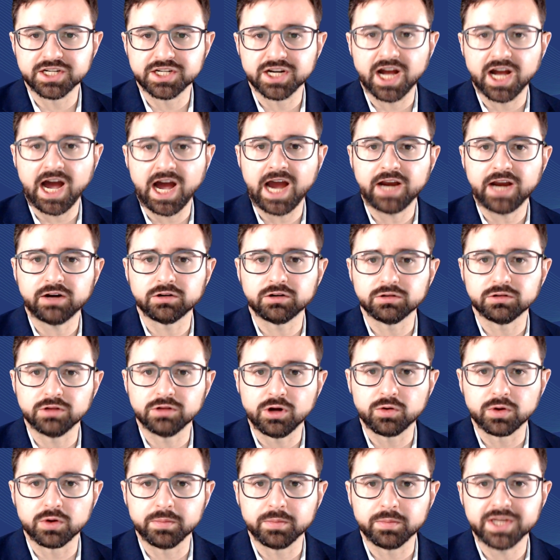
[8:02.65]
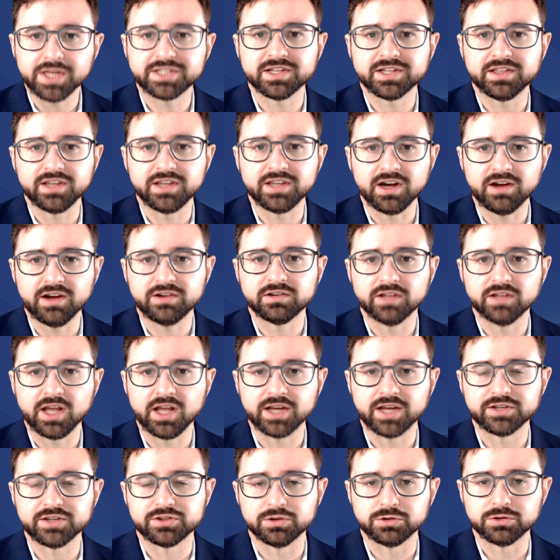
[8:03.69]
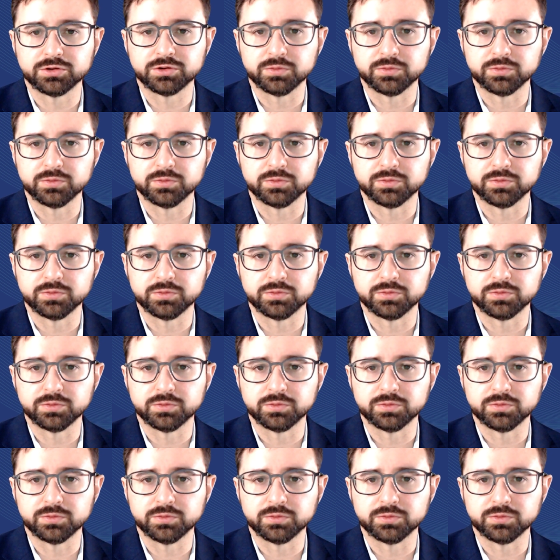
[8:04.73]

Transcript: higher or lower based on the underlying social